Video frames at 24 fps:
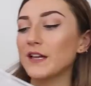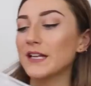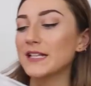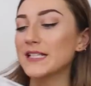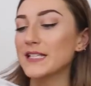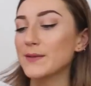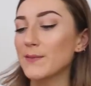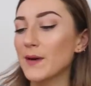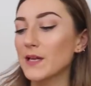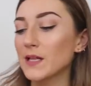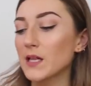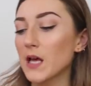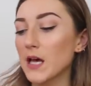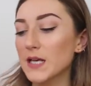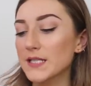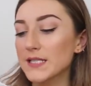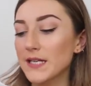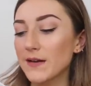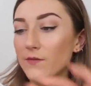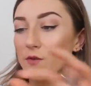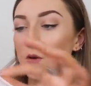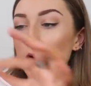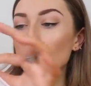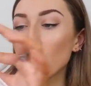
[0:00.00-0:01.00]
If you didn't see my last
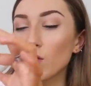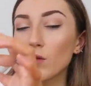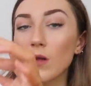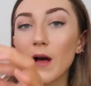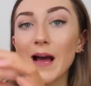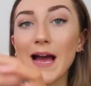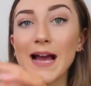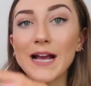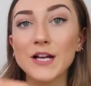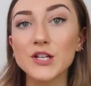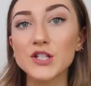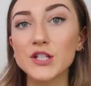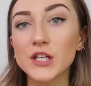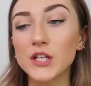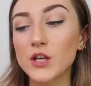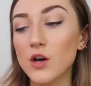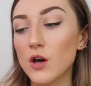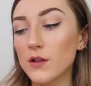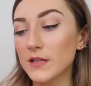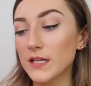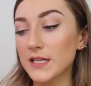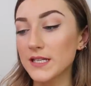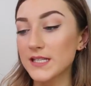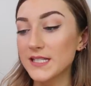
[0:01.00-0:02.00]
Zaful haul, I actually
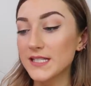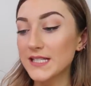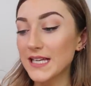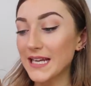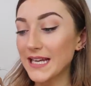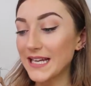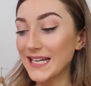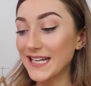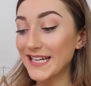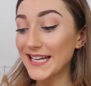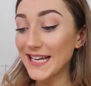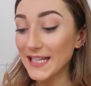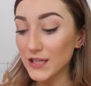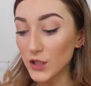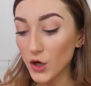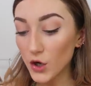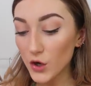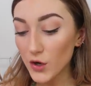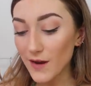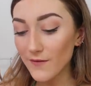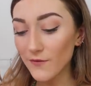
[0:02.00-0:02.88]
got this in yellow.